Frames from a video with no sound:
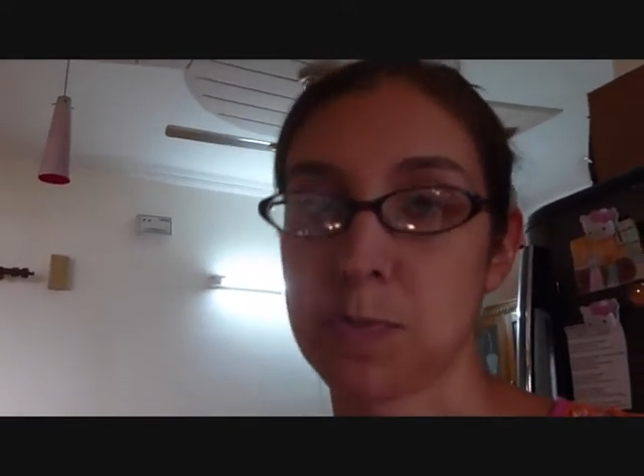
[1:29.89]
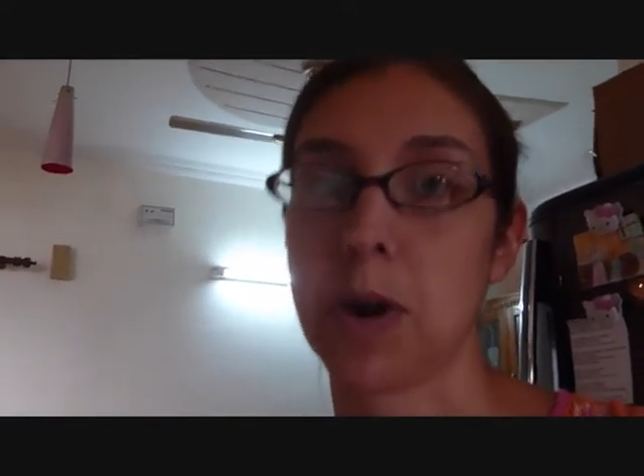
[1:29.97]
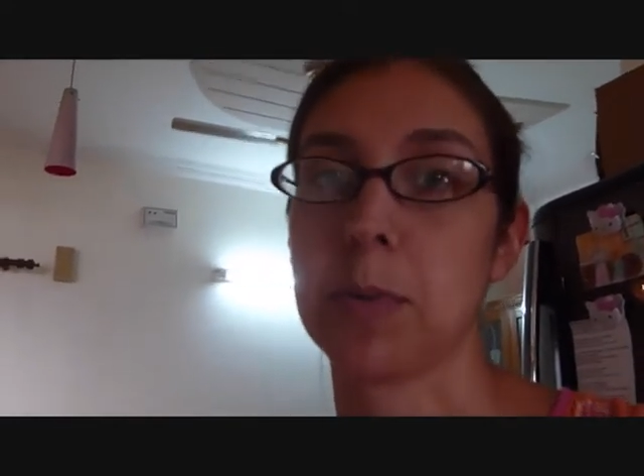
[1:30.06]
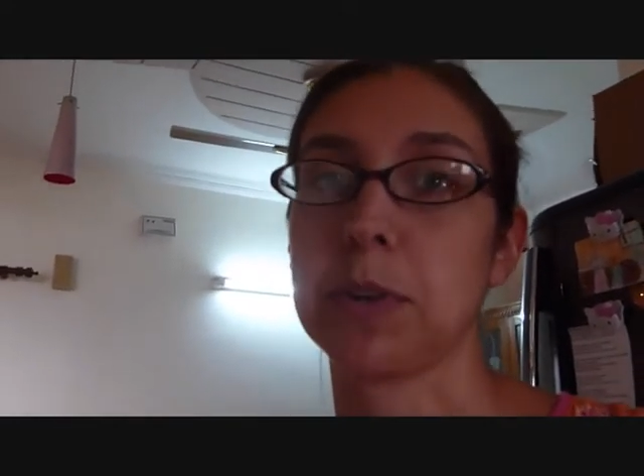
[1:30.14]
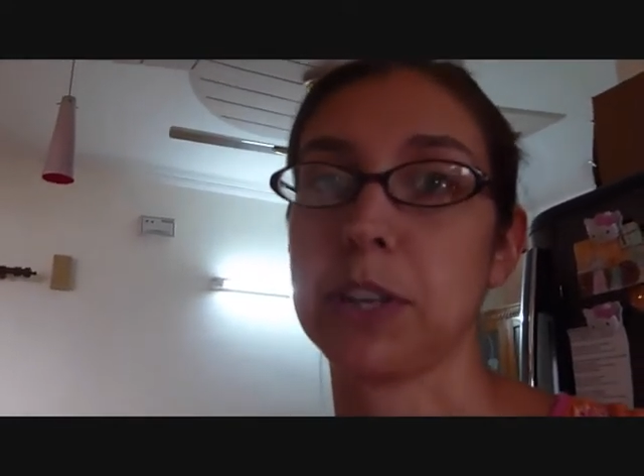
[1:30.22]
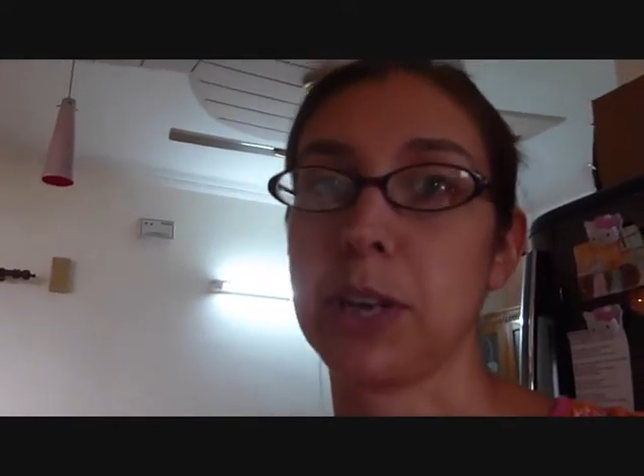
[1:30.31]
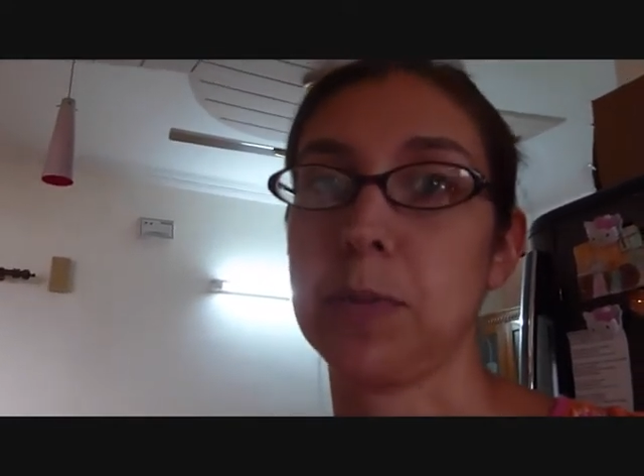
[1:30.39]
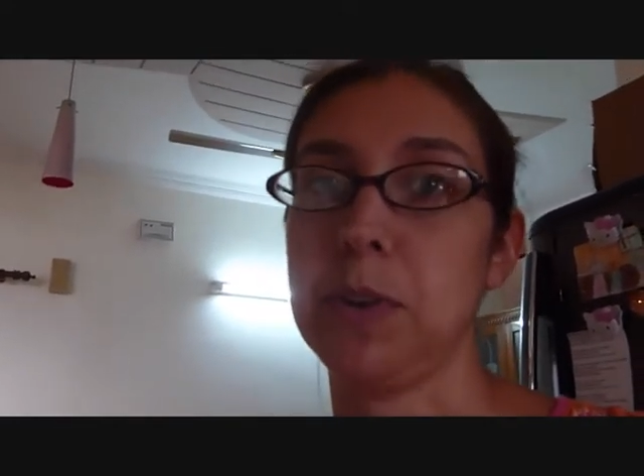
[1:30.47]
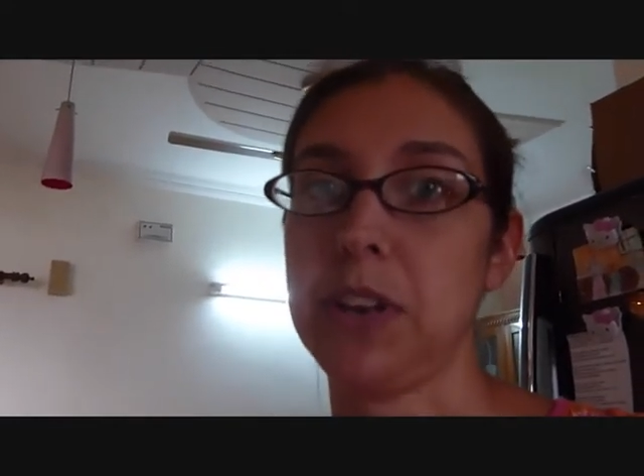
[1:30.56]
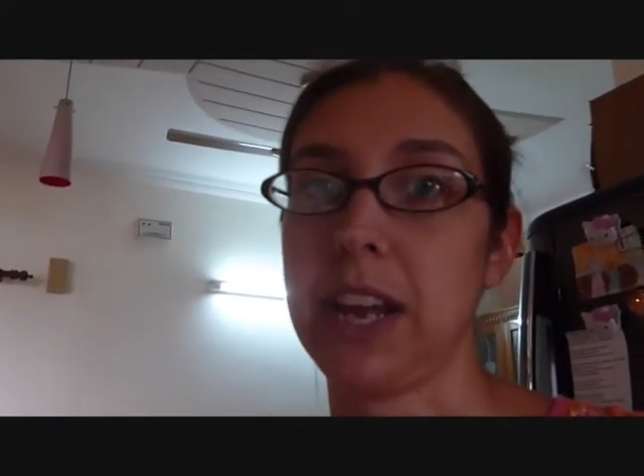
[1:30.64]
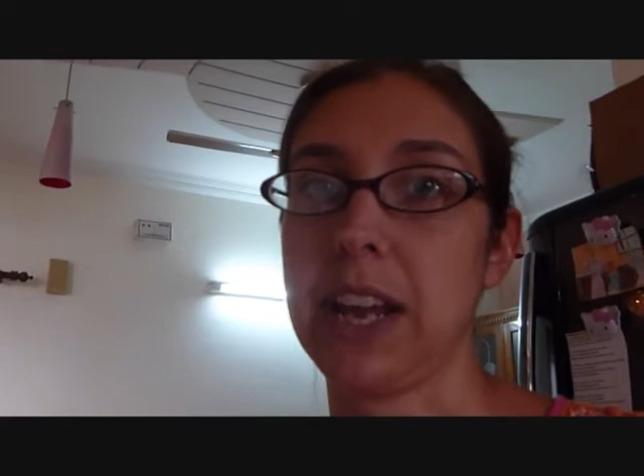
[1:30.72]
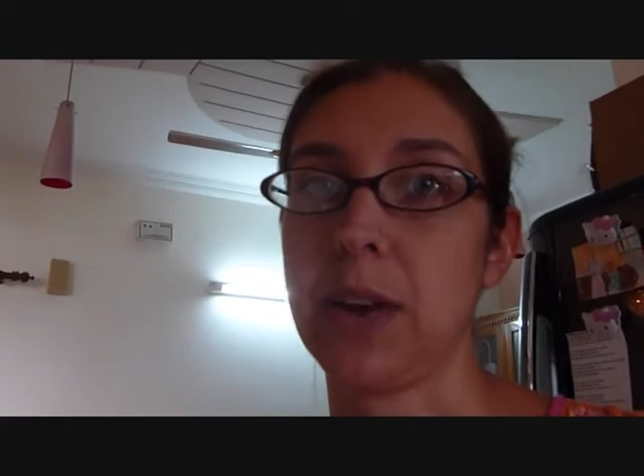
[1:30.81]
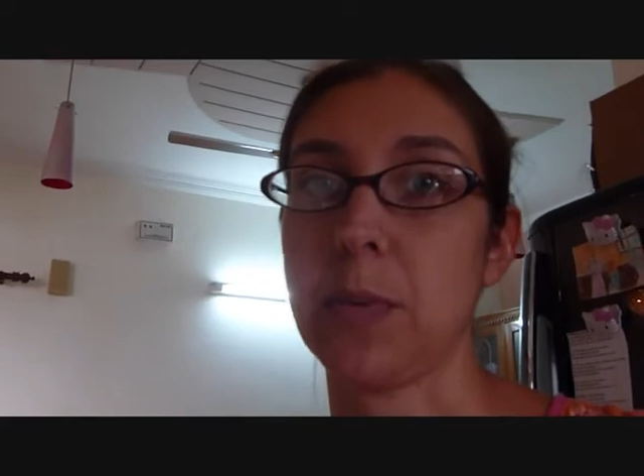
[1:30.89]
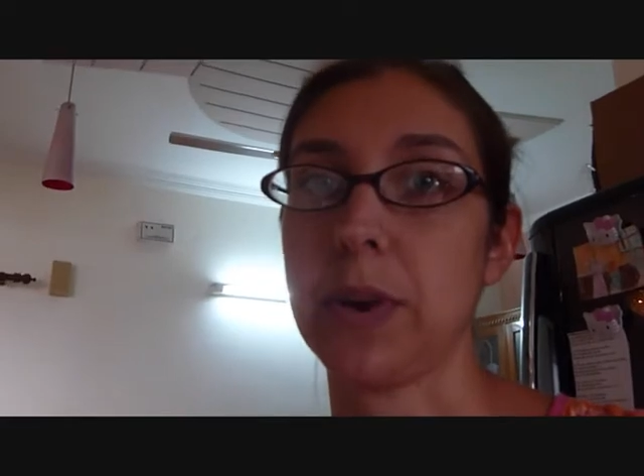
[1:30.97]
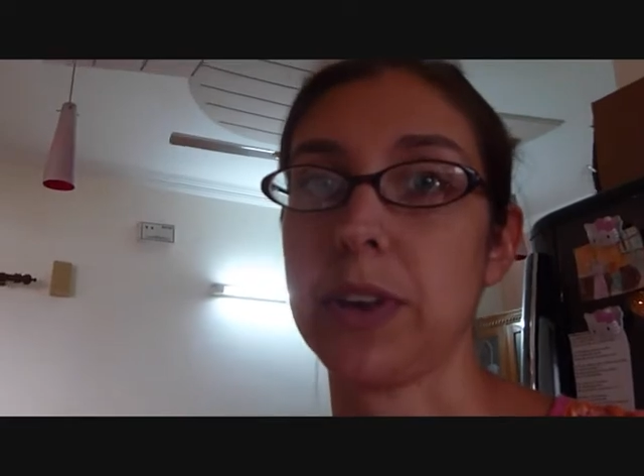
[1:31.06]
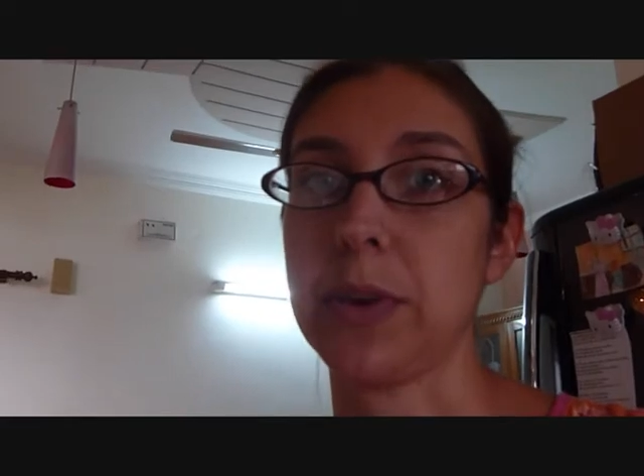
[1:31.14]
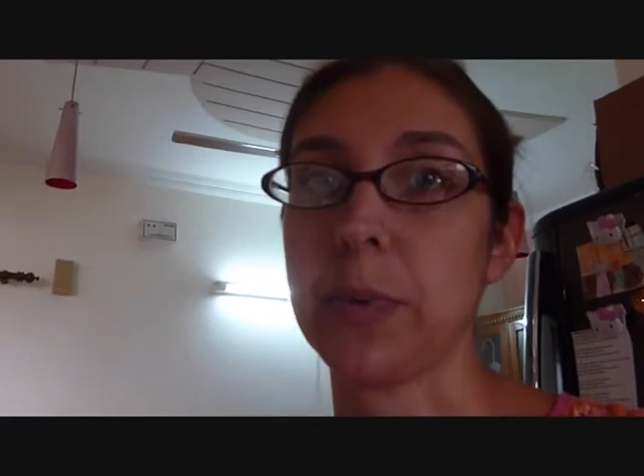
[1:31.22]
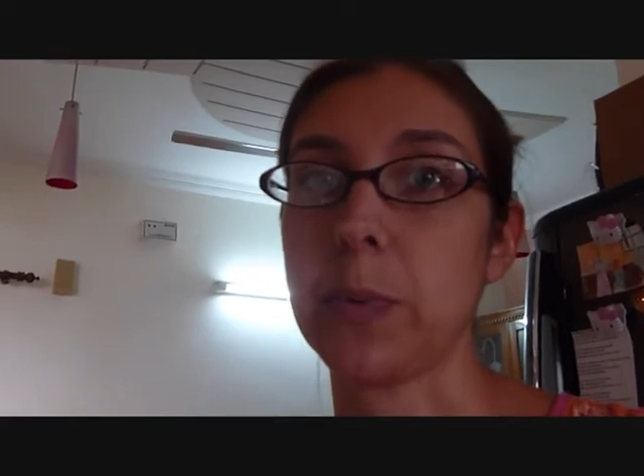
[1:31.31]
properly communicated
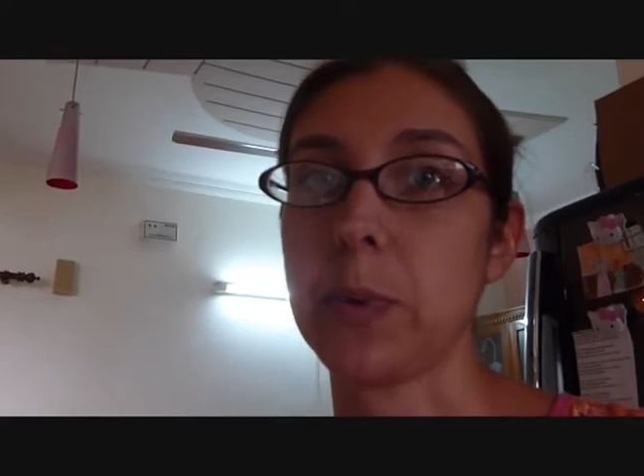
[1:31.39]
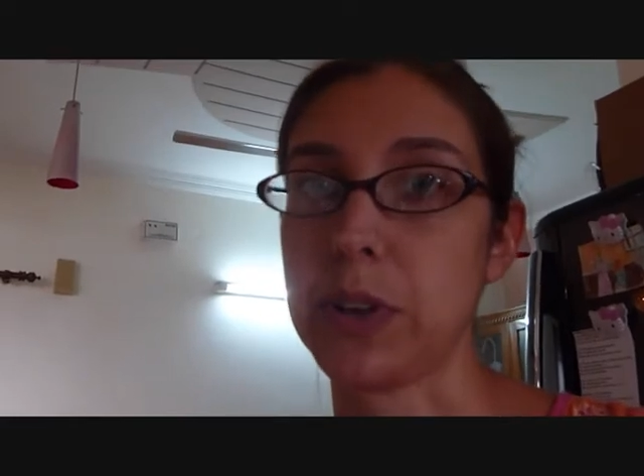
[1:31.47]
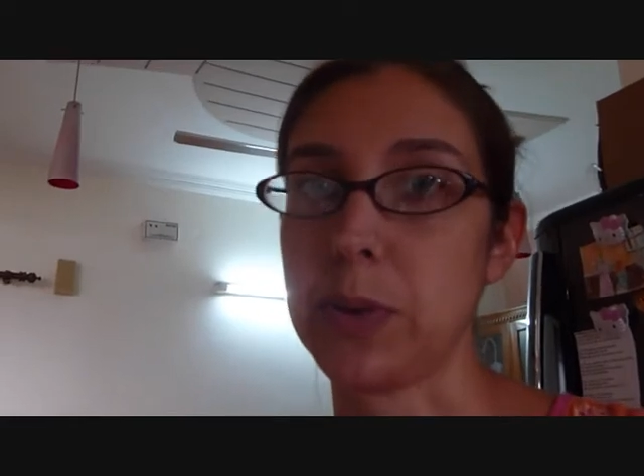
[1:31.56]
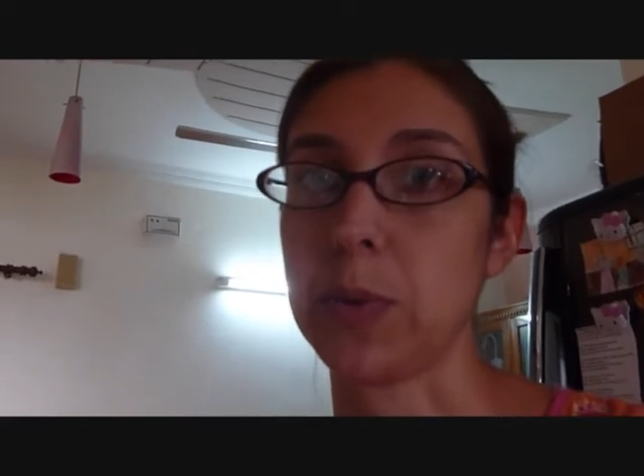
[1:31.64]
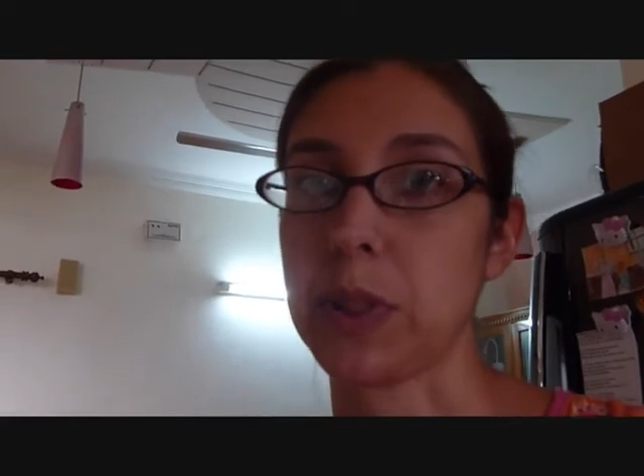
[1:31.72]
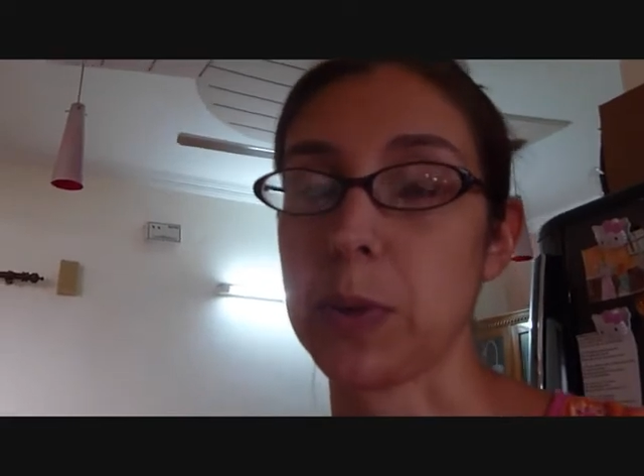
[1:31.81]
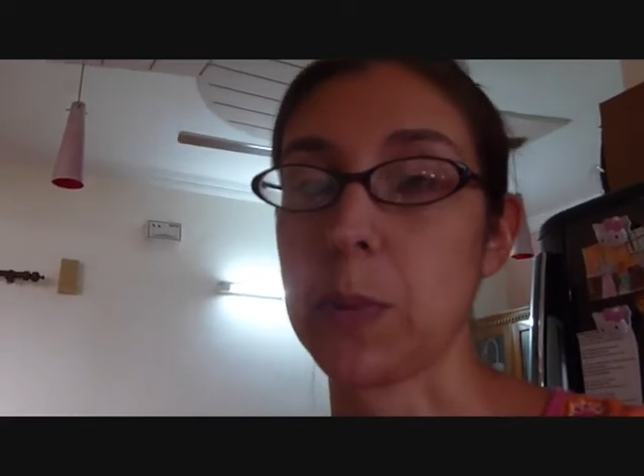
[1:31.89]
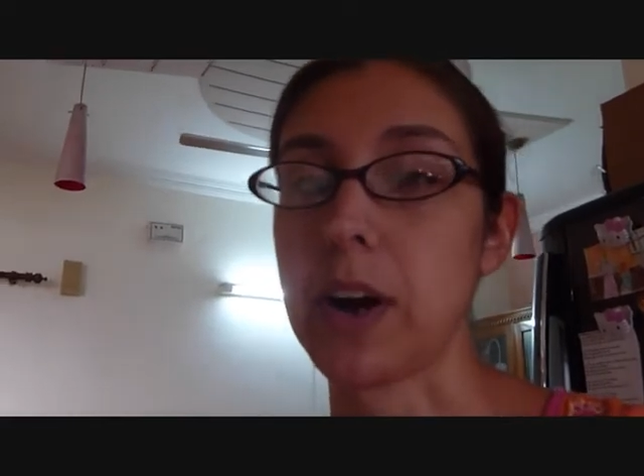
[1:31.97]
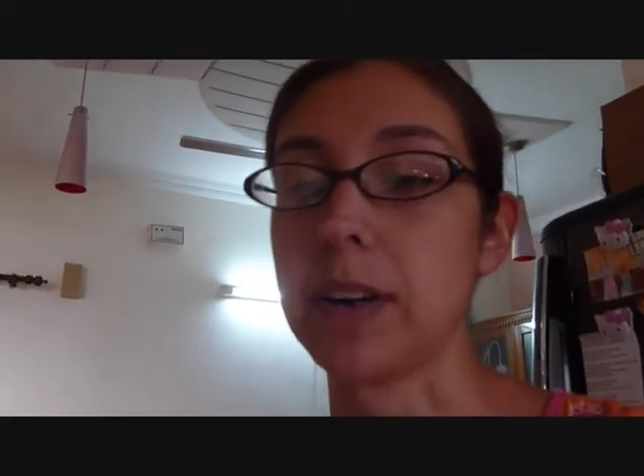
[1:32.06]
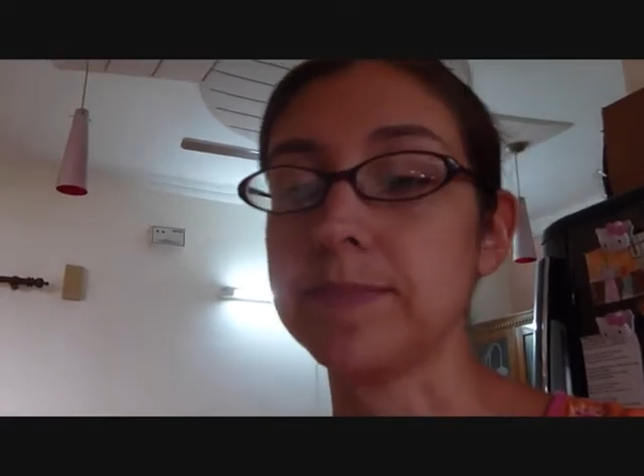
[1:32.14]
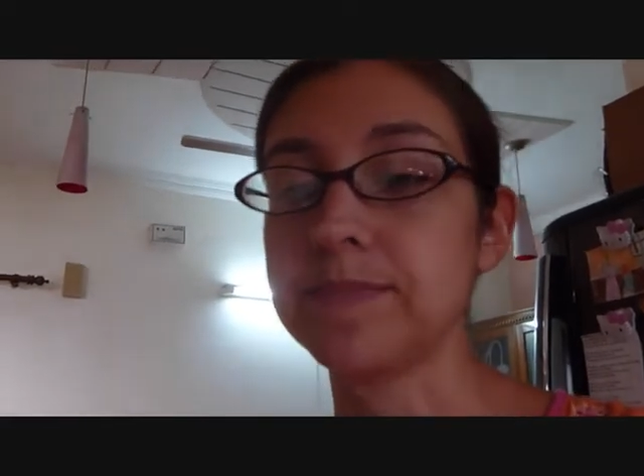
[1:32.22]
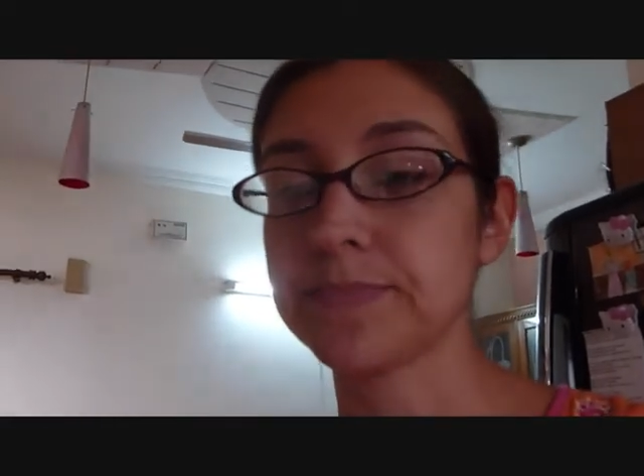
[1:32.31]
what you really want.